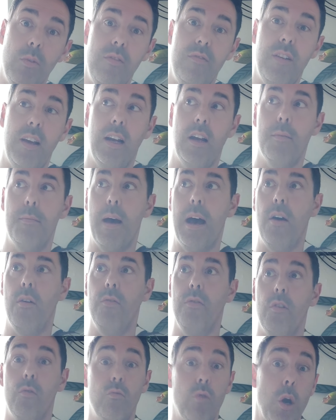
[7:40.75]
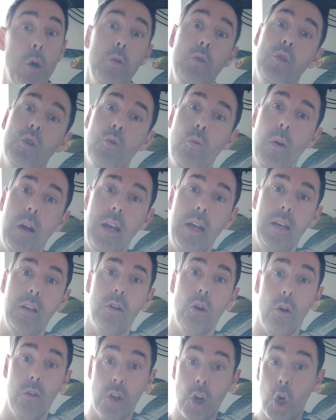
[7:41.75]
we think about the Rose
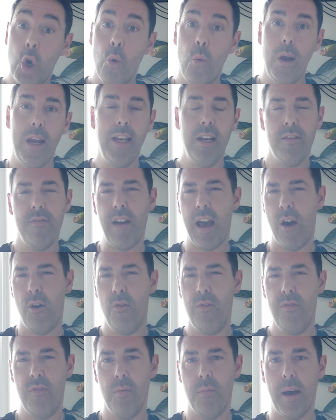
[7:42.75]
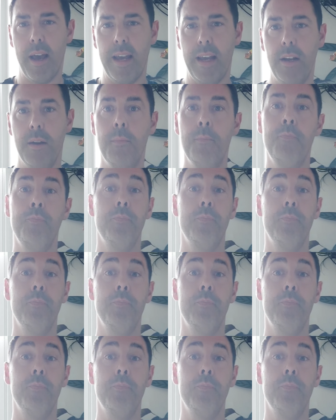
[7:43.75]
Queen or the Queen of Elphame.